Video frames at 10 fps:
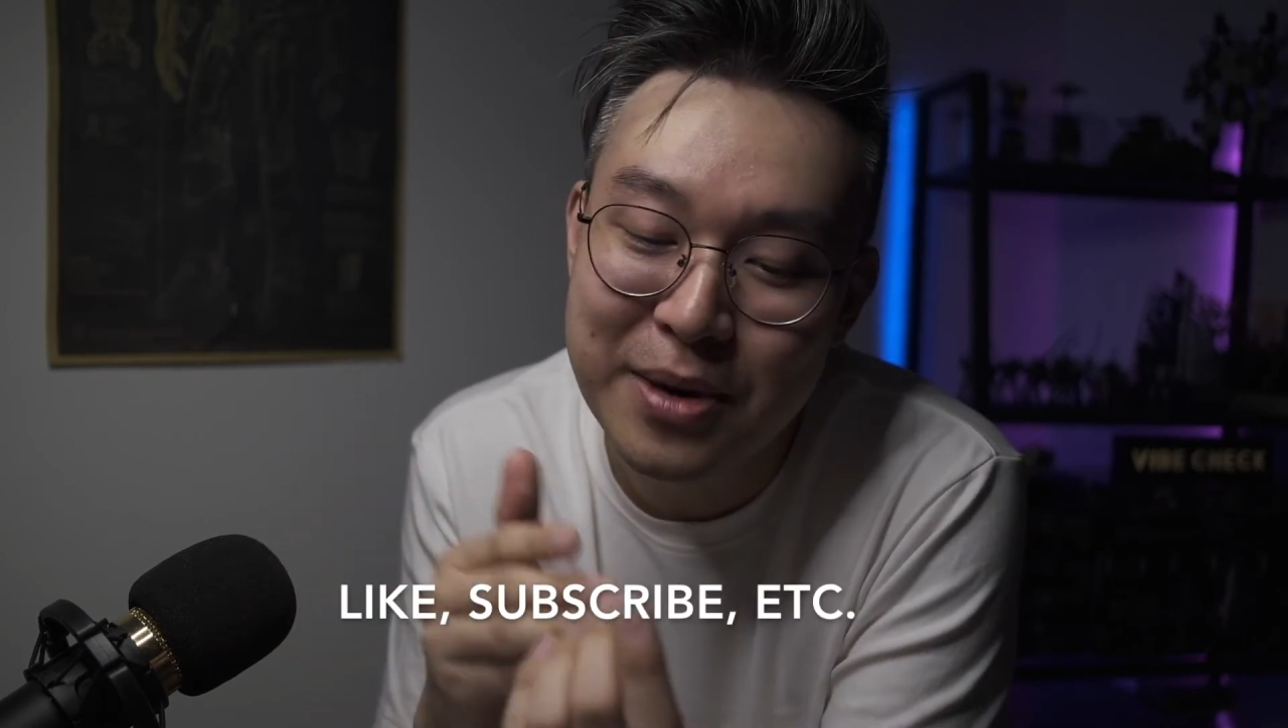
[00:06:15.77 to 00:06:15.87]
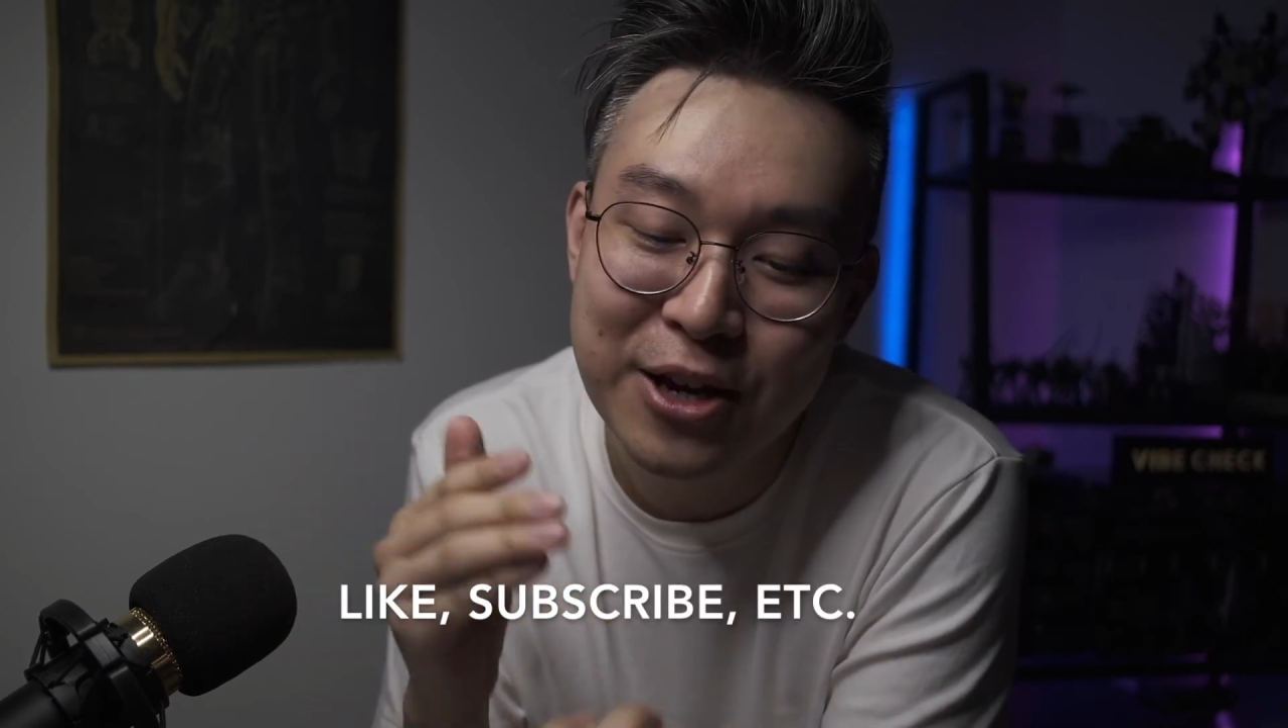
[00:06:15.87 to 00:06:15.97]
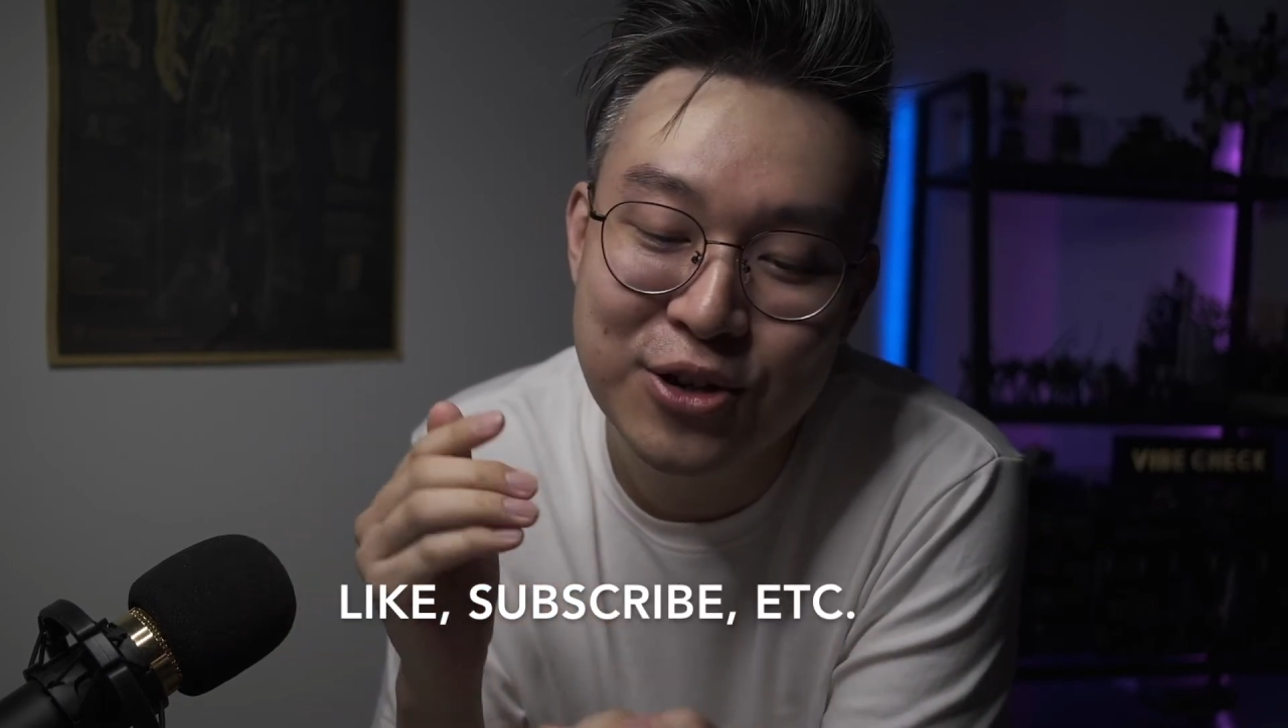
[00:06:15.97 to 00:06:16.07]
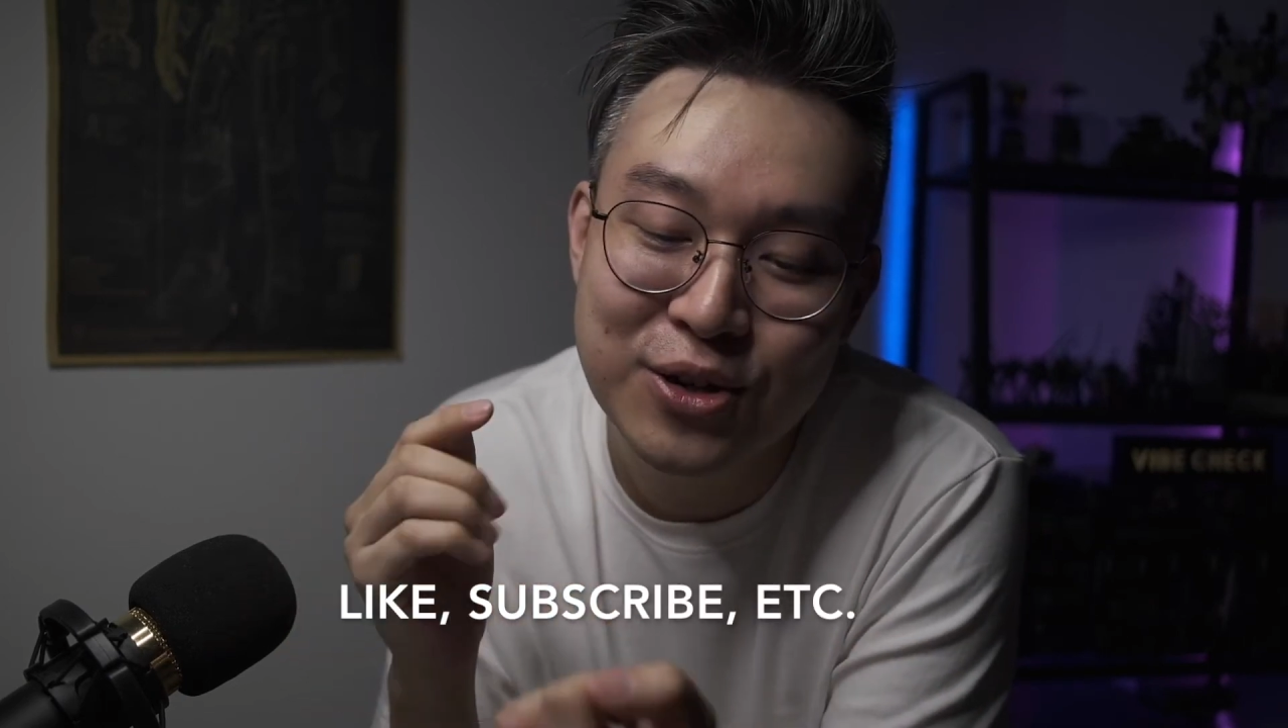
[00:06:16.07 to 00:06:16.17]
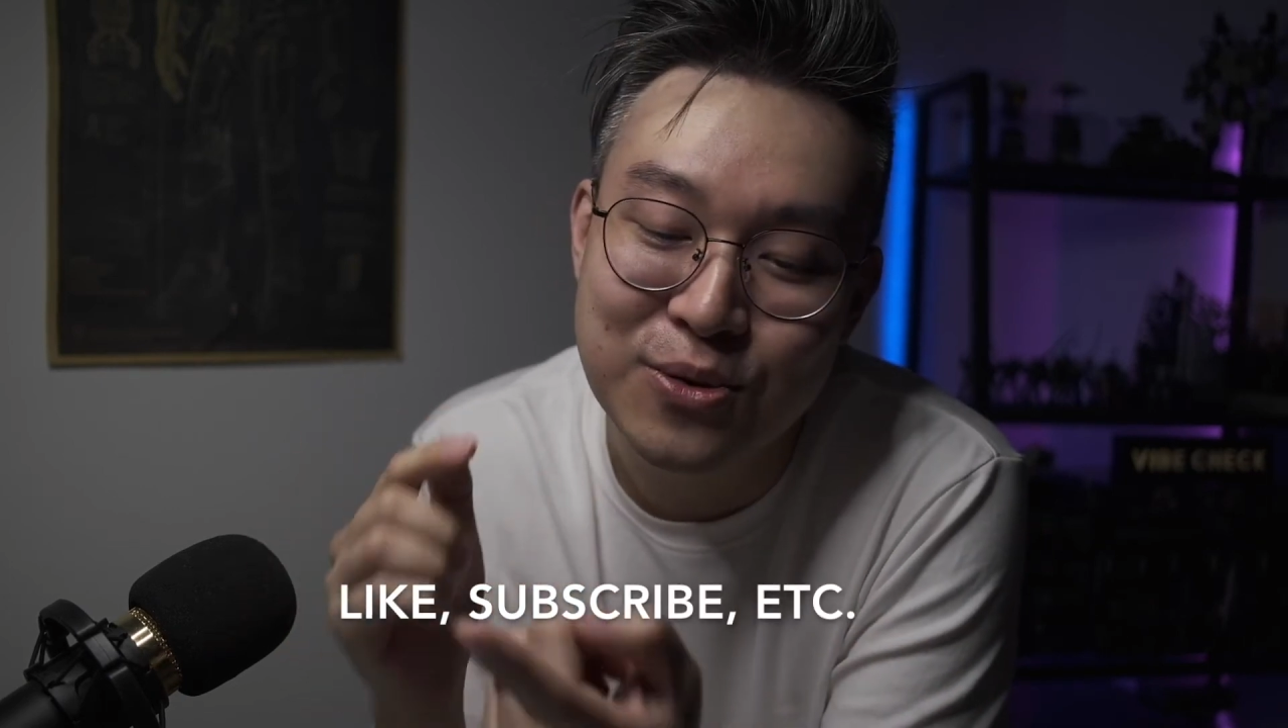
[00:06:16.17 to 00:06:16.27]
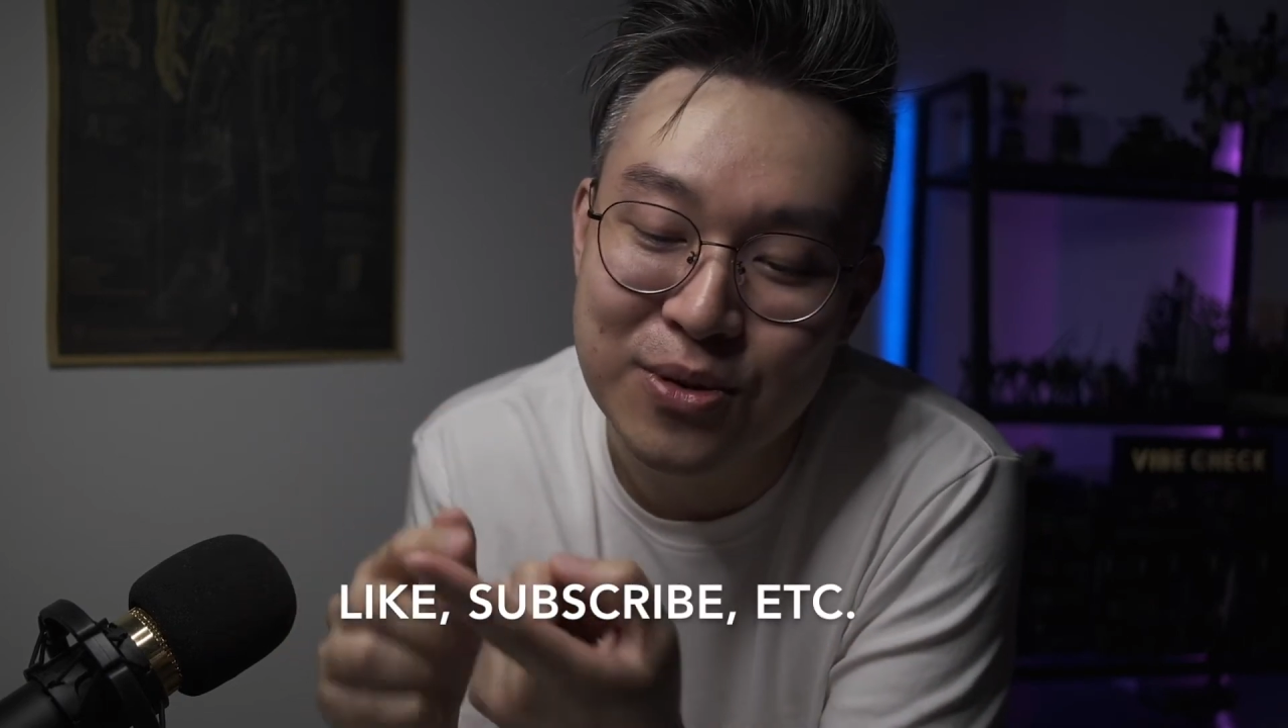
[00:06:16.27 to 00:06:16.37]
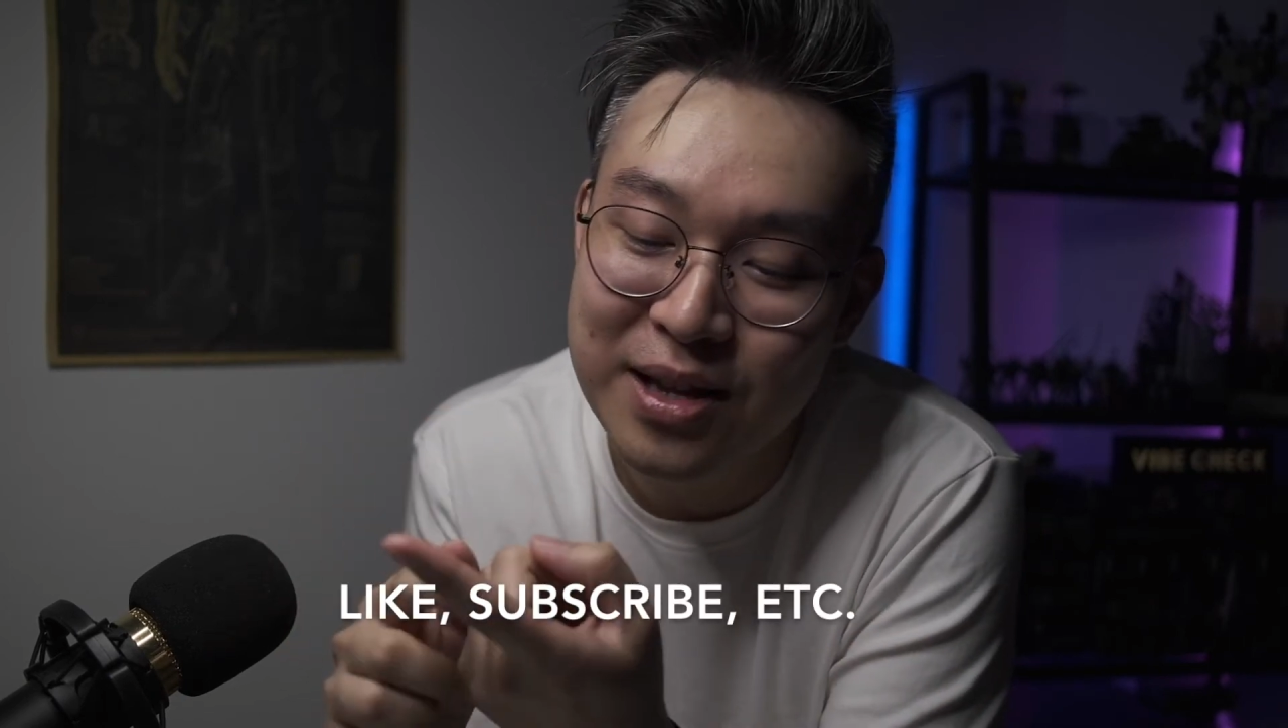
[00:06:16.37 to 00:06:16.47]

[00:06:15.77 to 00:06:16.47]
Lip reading: make sure you